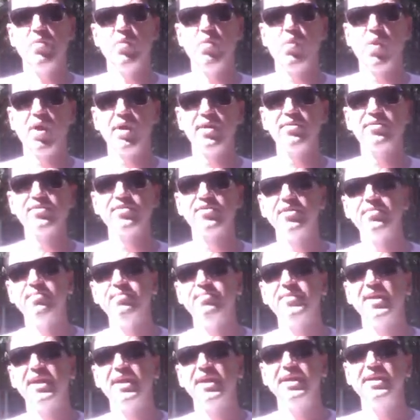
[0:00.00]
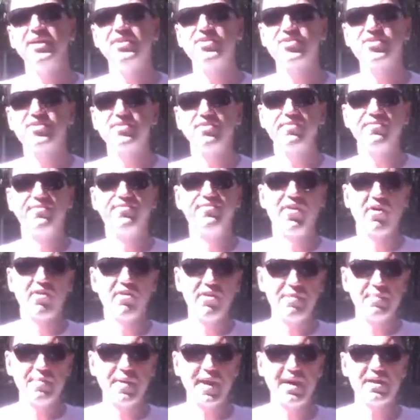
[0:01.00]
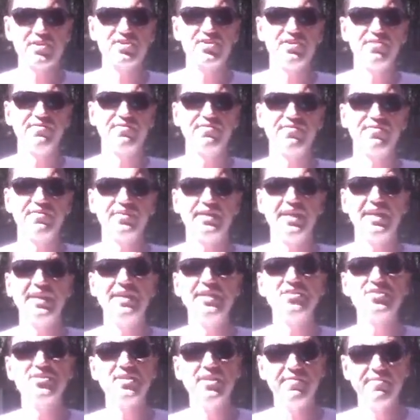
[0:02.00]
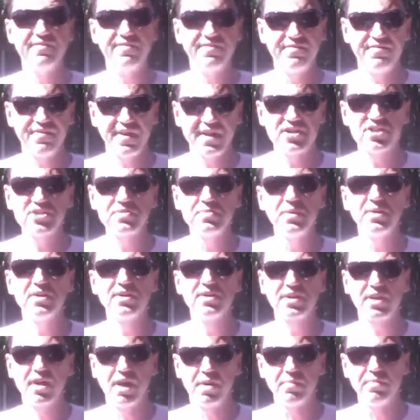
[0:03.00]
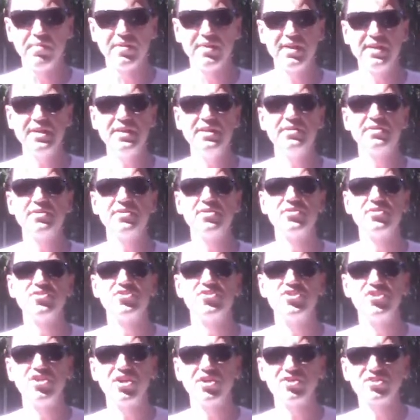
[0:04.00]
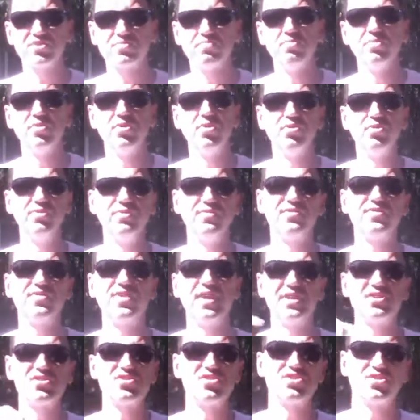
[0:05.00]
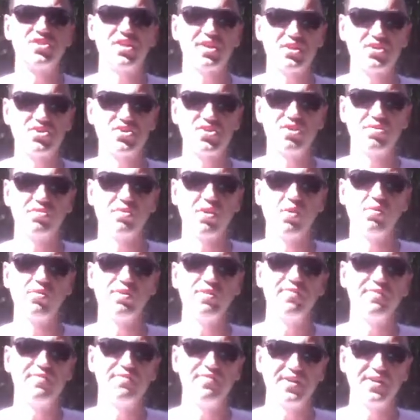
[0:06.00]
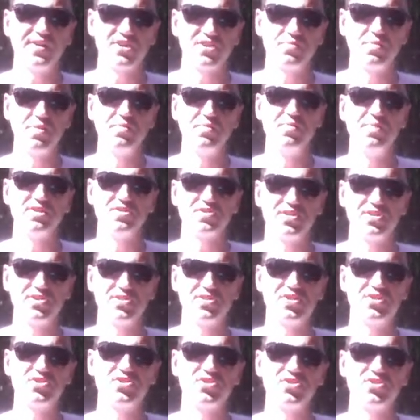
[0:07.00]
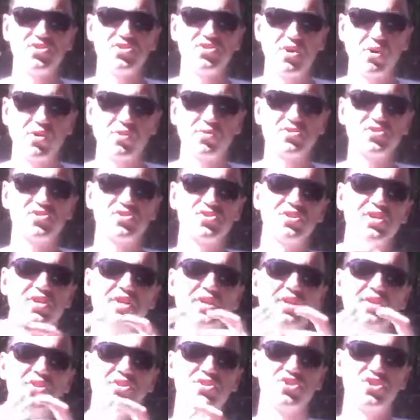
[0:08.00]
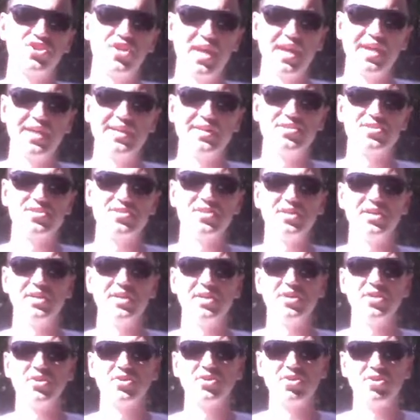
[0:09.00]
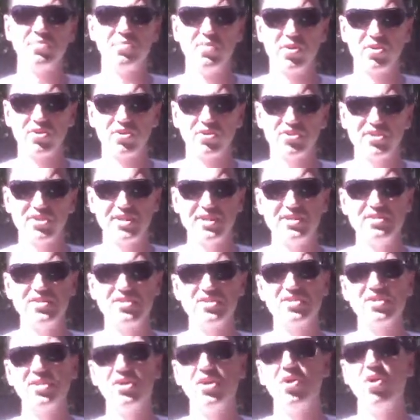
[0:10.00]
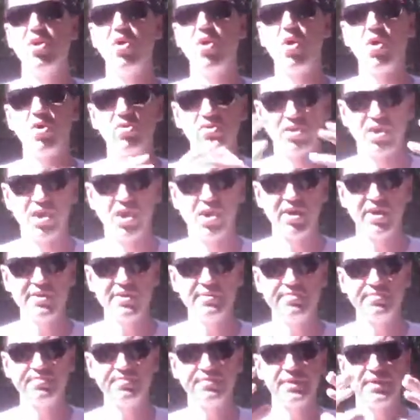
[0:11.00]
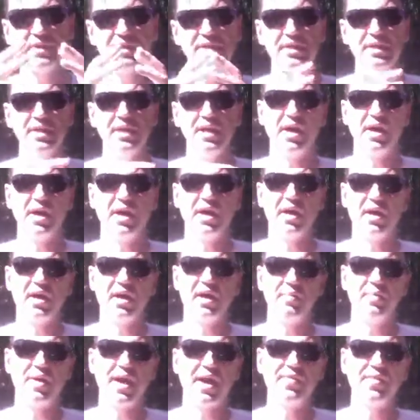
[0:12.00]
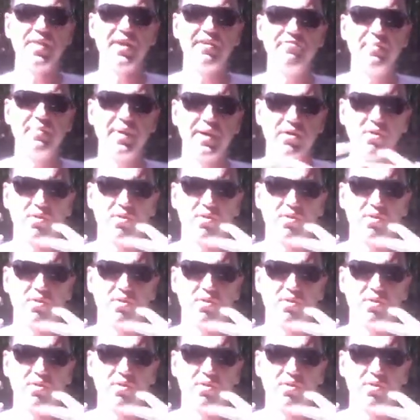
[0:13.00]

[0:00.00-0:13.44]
One of them is very passive. It is an investment company that's just moved their 6-year-old investment business in stocks, shares, commodities online, and they've been